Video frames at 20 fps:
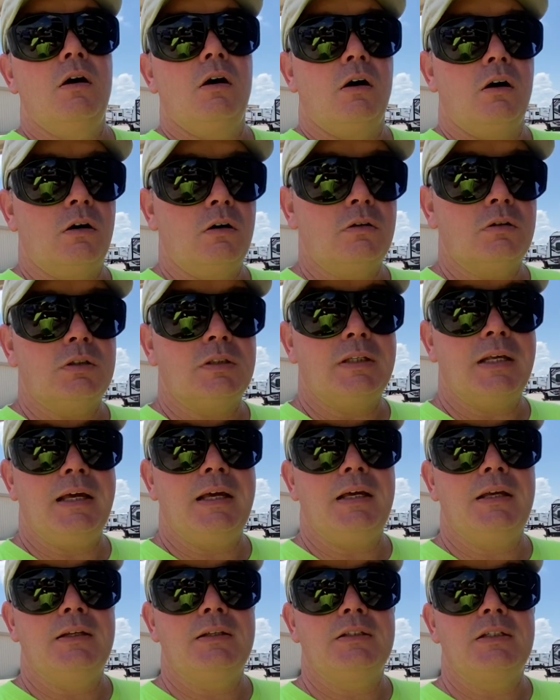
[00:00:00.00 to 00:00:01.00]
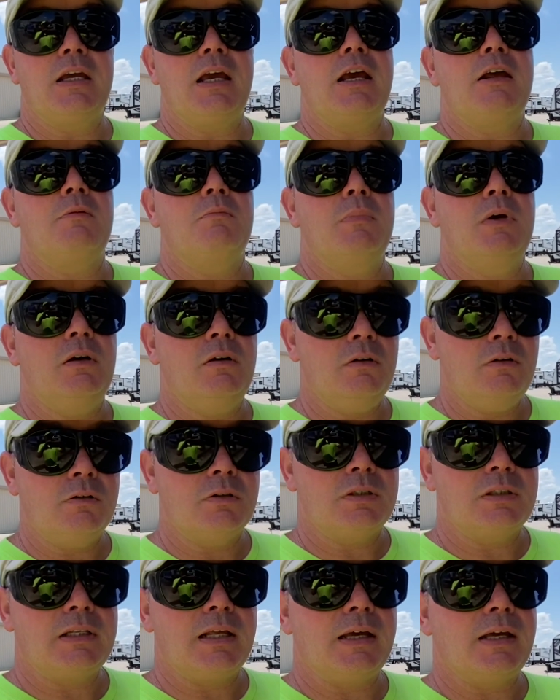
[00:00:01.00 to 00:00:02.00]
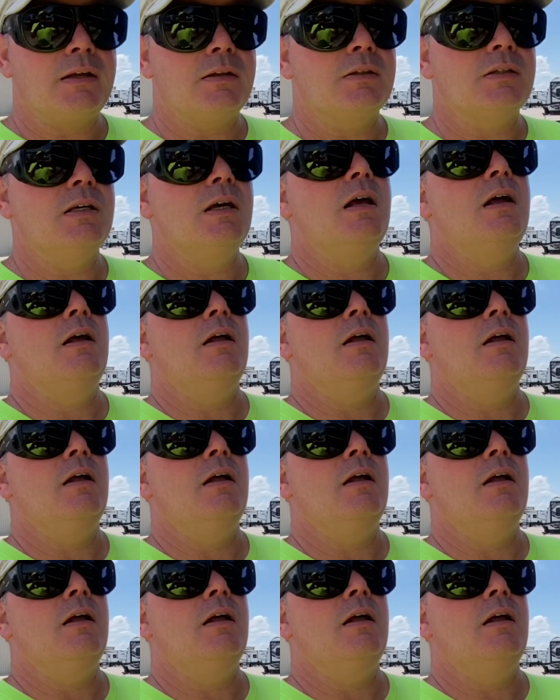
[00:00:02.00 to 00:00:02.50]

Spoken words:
oil stains and mineral stains,